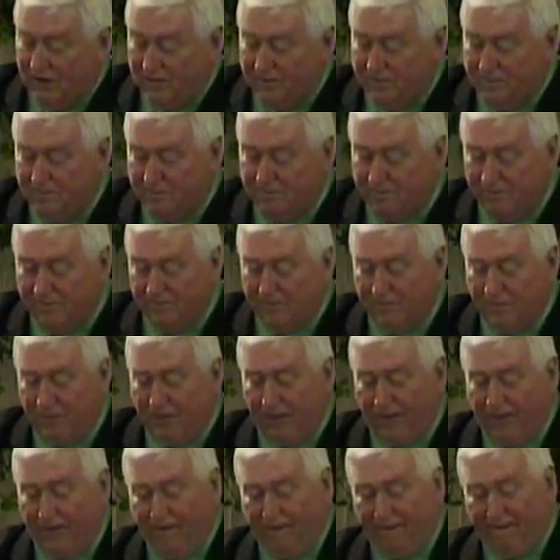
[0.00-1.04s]

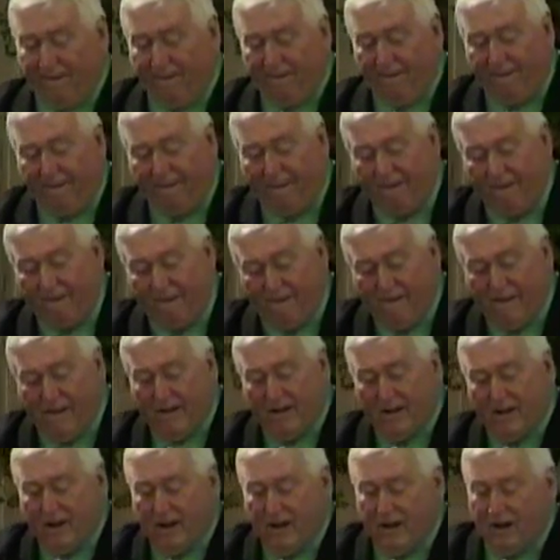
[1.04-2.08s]

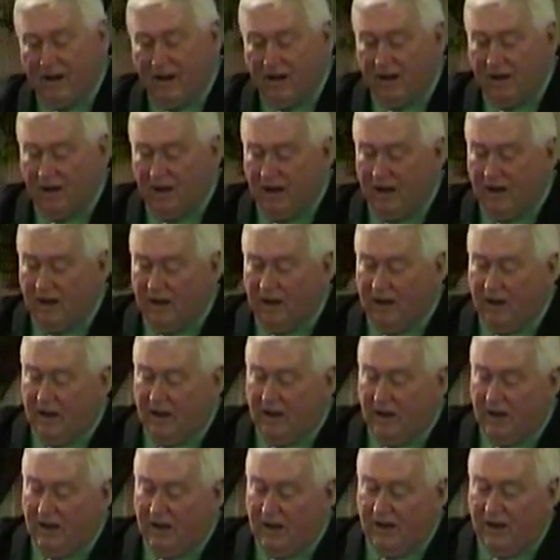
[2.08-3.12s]

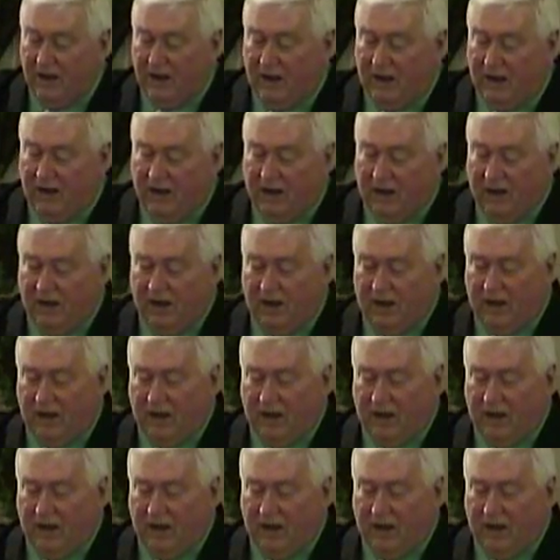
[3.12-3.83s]
Nobody speaks.